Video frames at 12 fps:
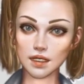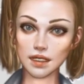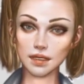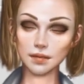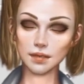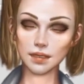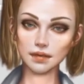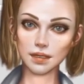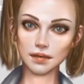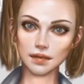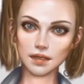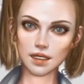Lounge
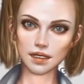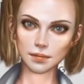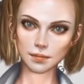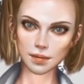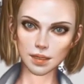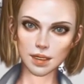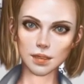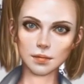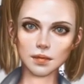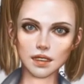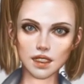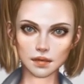Hotel in Highgate
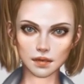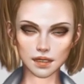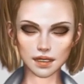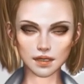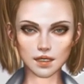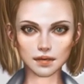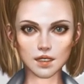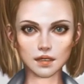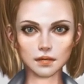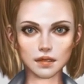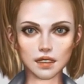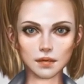Village provides North
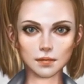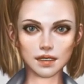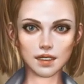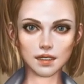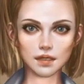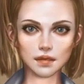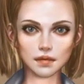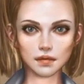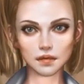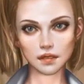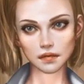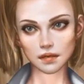London accommodations
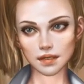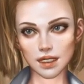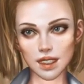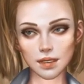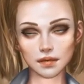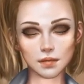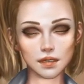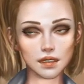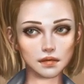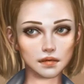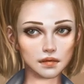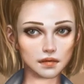with free Wi-Fi.
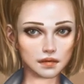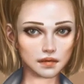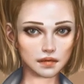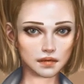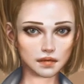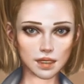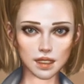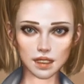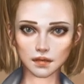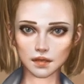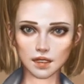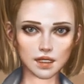This
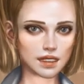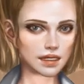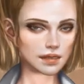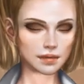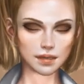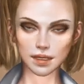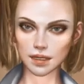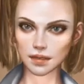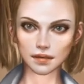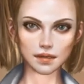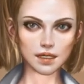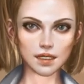nineteenth century
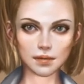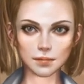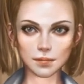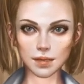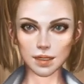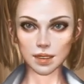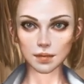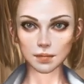inn overlooks Saint